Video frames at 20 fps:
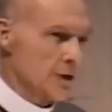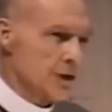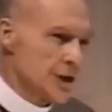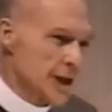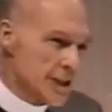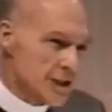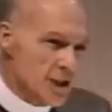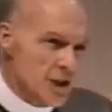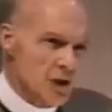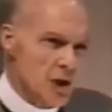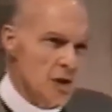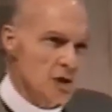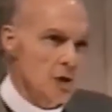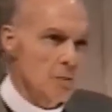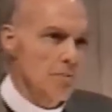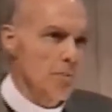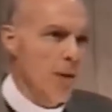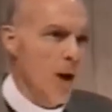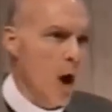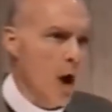
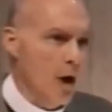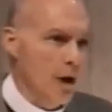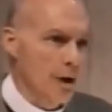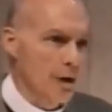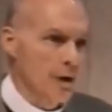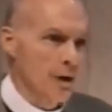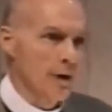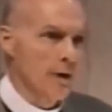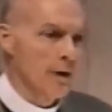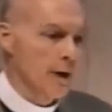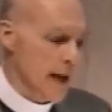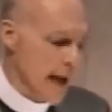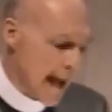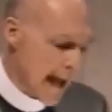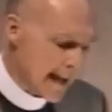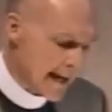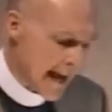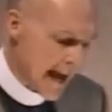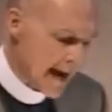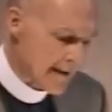Jesus' pardon
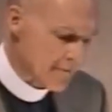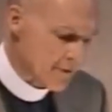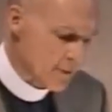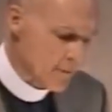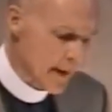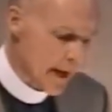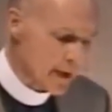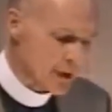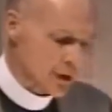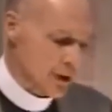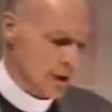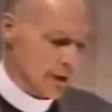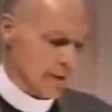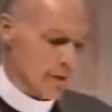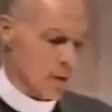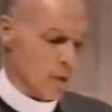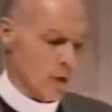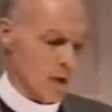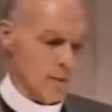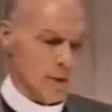and affirmation of
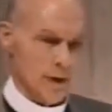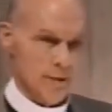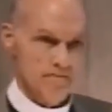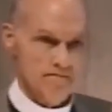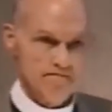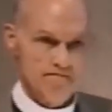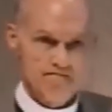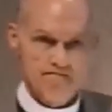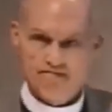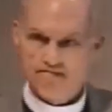the woman